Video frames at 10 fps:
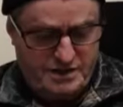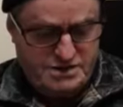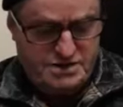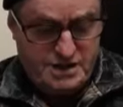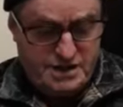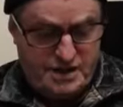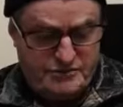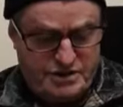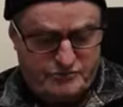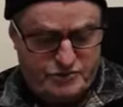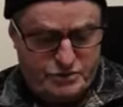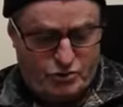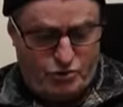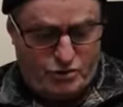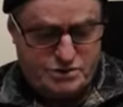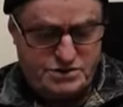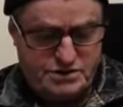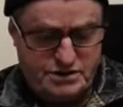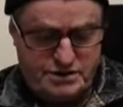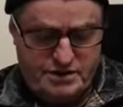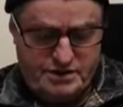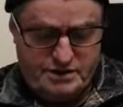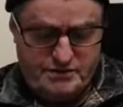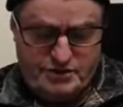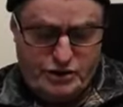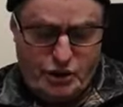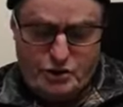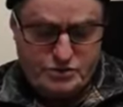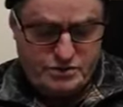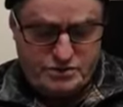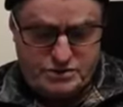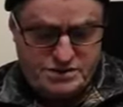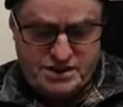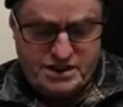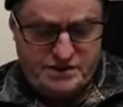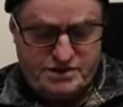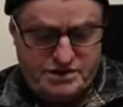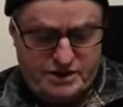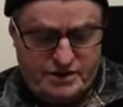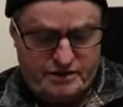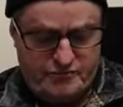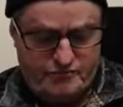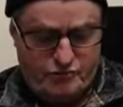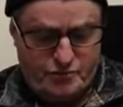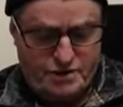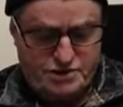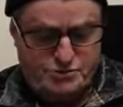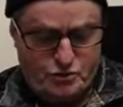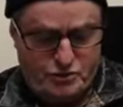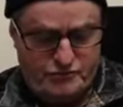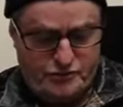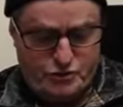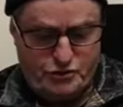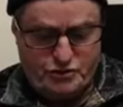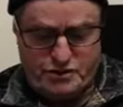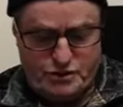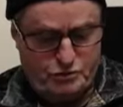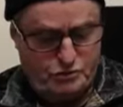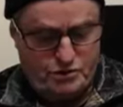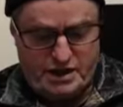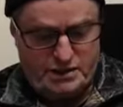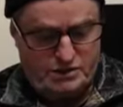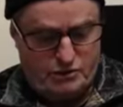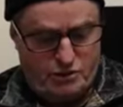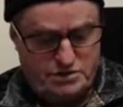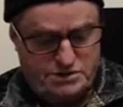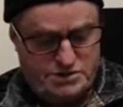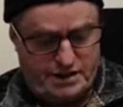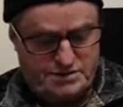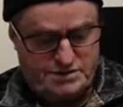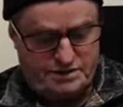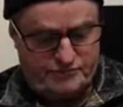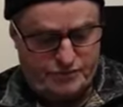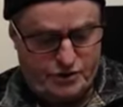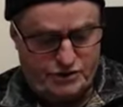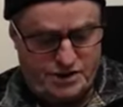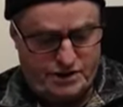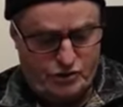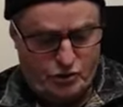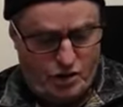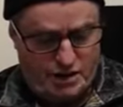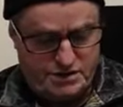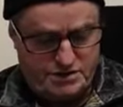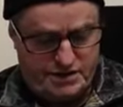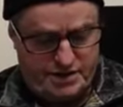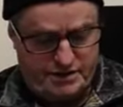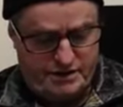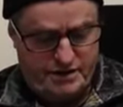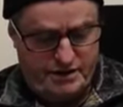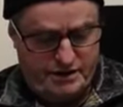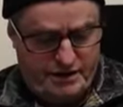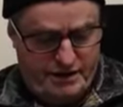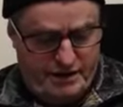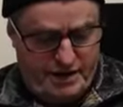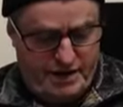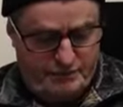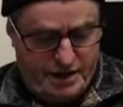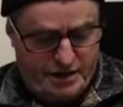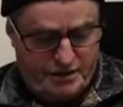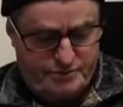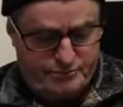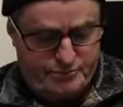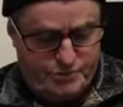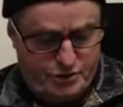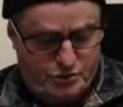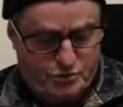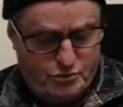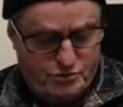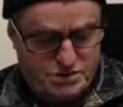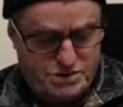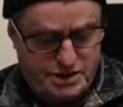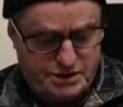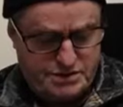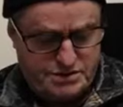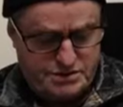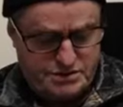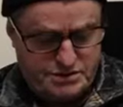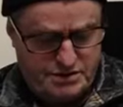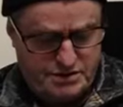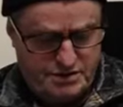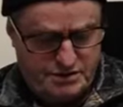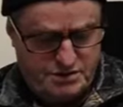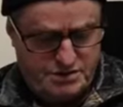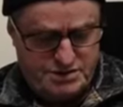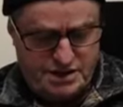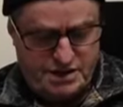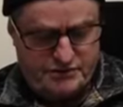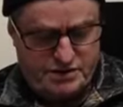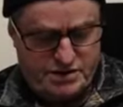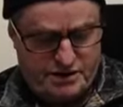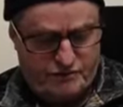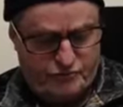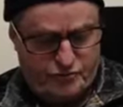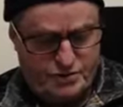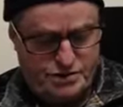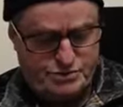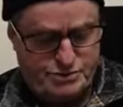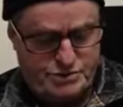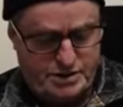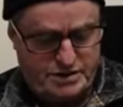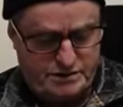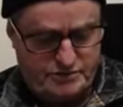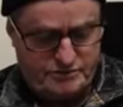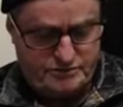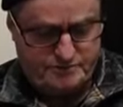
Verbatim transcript: See everything from the cross. If you don't see everything from his point of view, you will get lost, dazed, and confused, and not understand, and make terrible mistakes. See everything from his perspective.